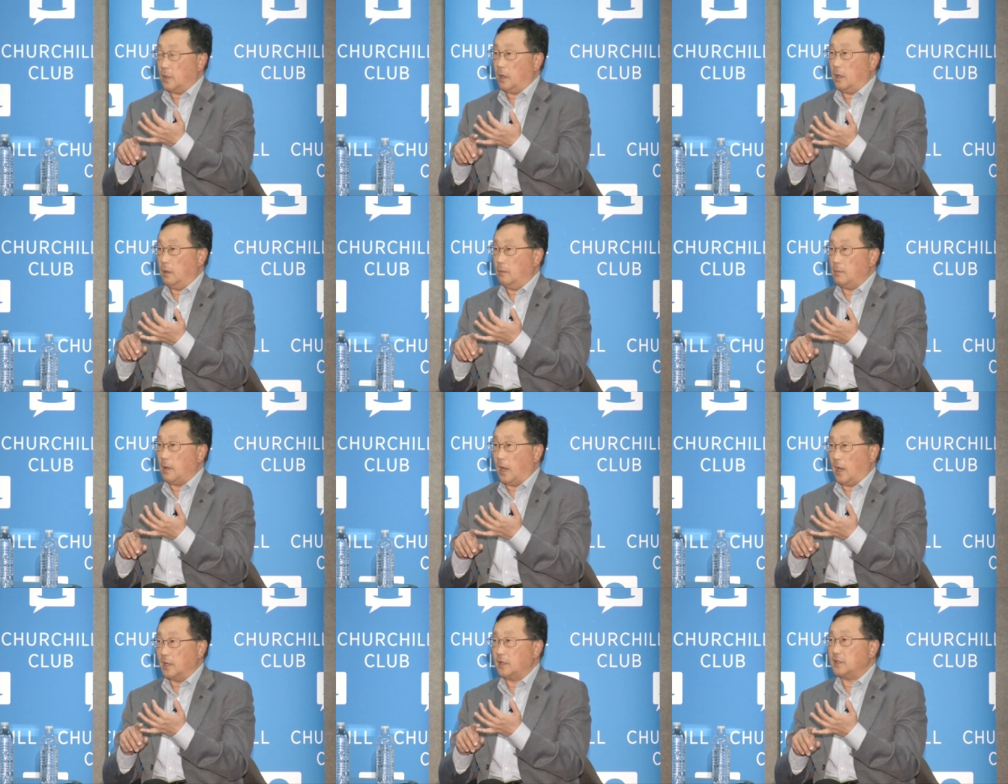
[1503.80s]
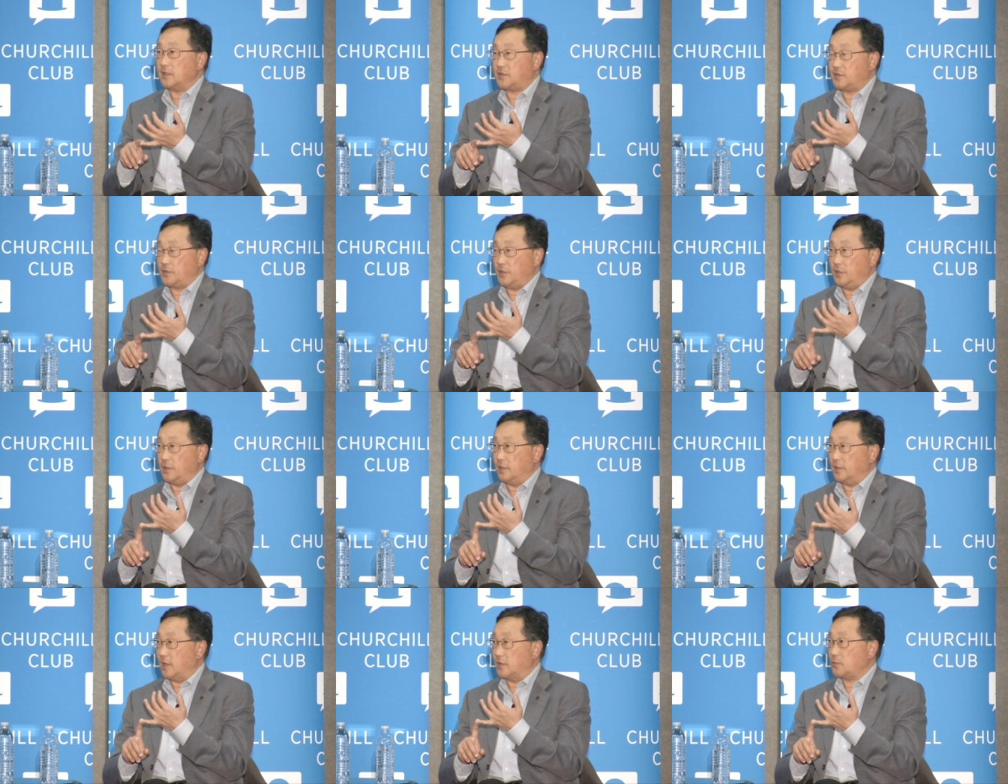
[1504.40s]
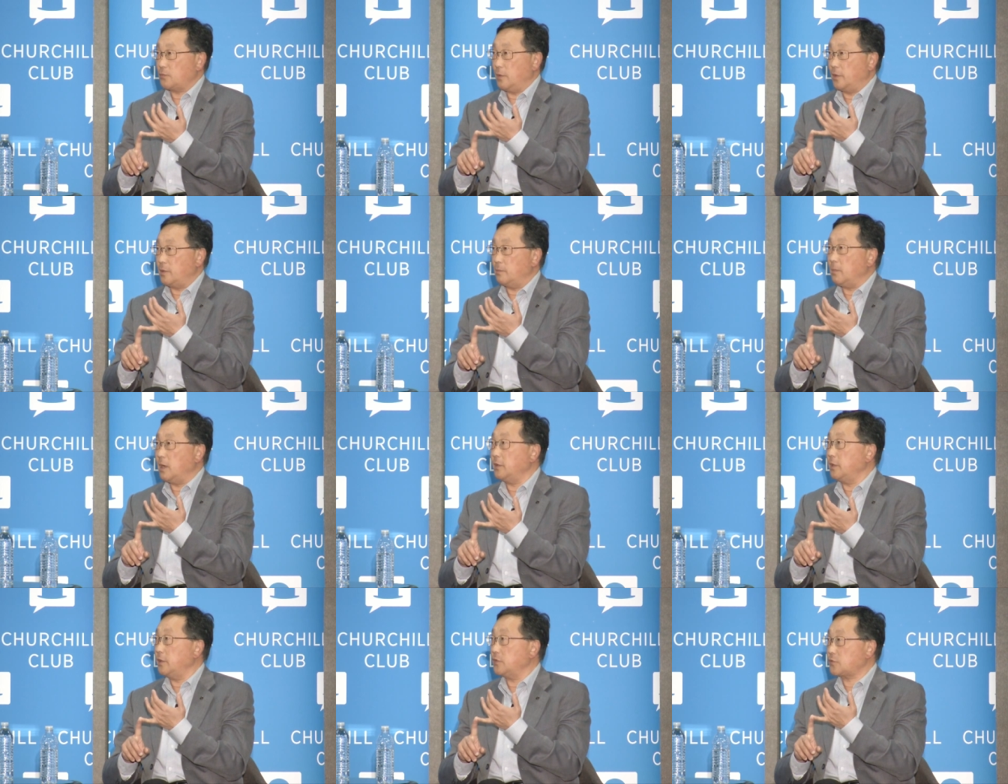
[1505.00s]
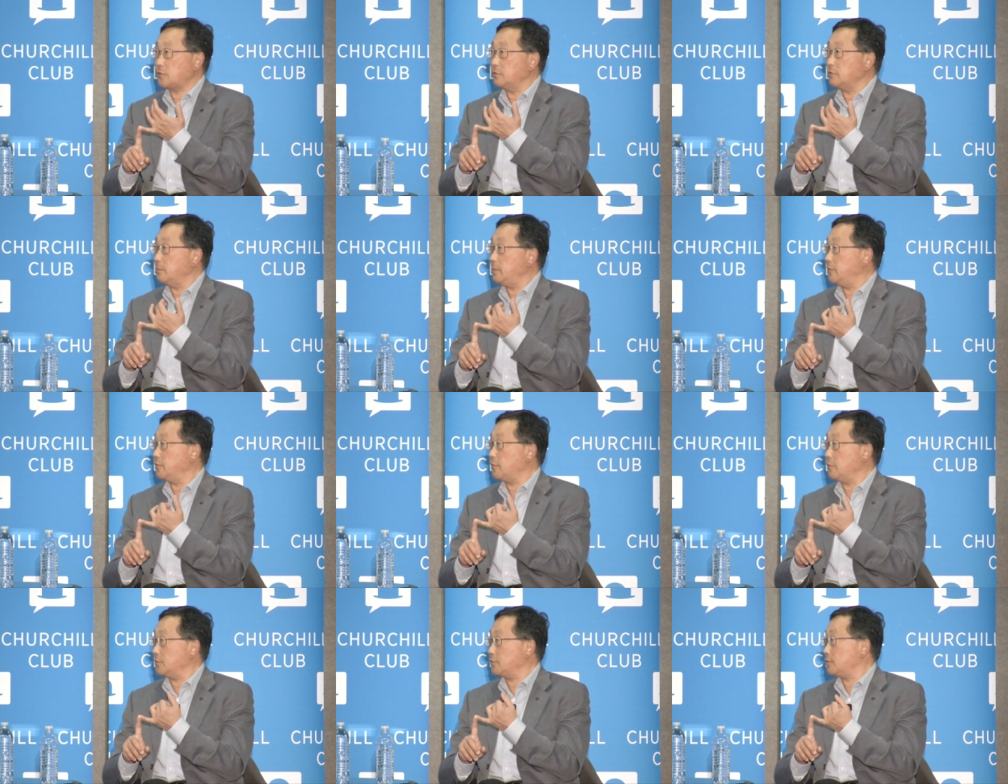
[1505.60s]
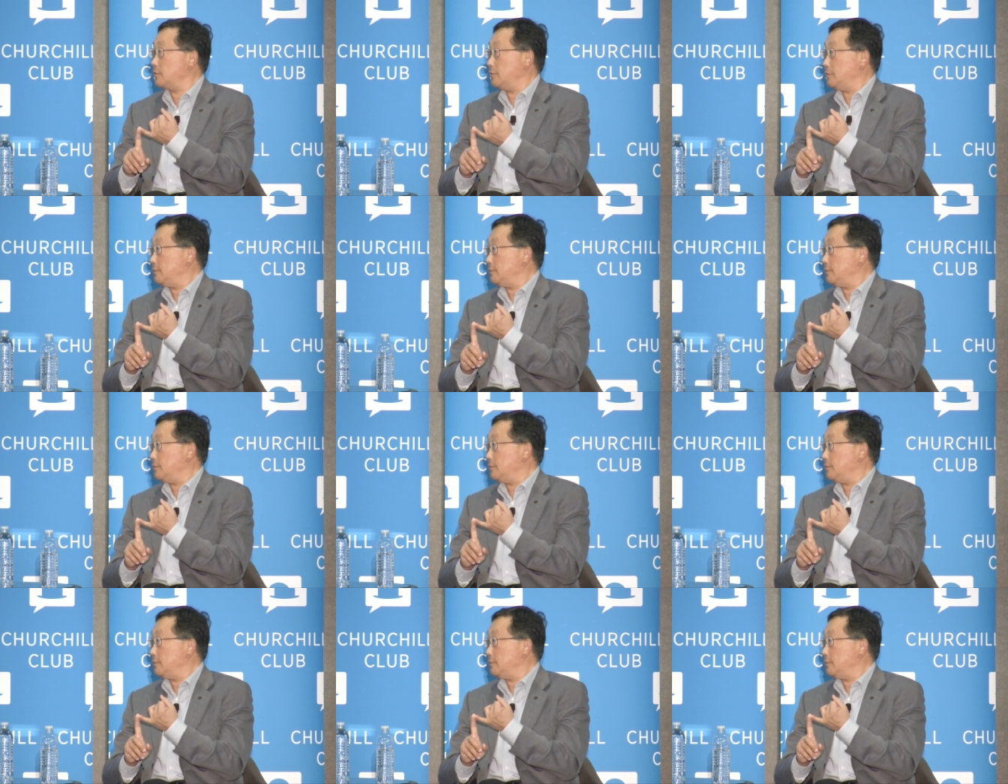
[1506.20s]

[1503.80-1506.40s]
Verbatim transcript: um, I could see that that's where the money is going to be first